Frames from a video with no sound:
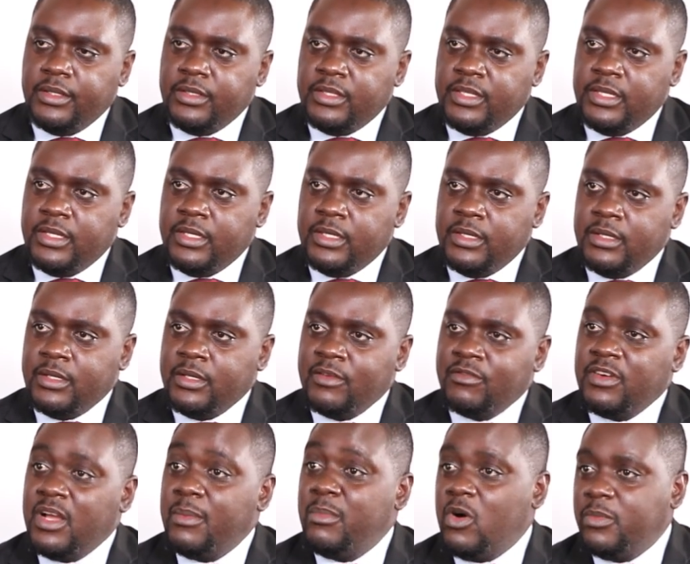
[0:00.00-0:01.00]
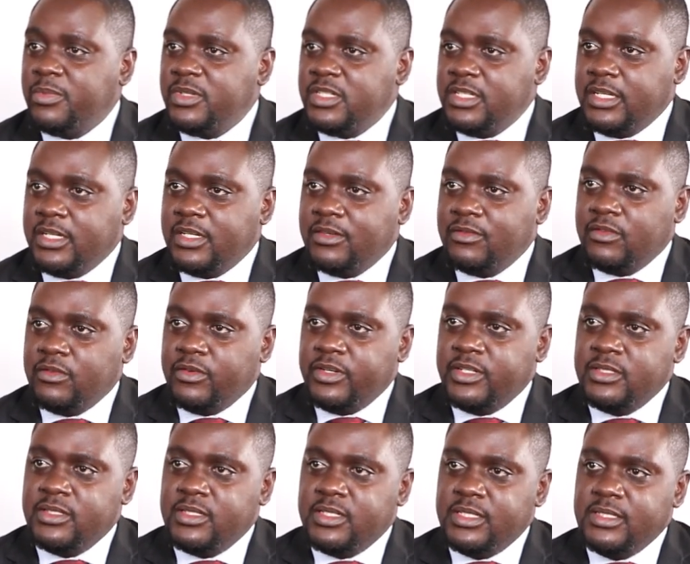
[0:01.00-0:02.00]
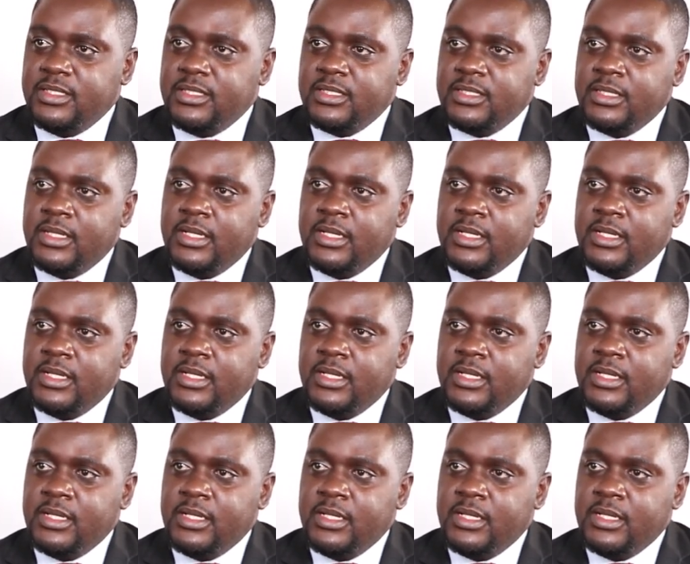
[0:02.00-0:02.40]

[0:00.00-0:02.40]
the fiber optic, for instance,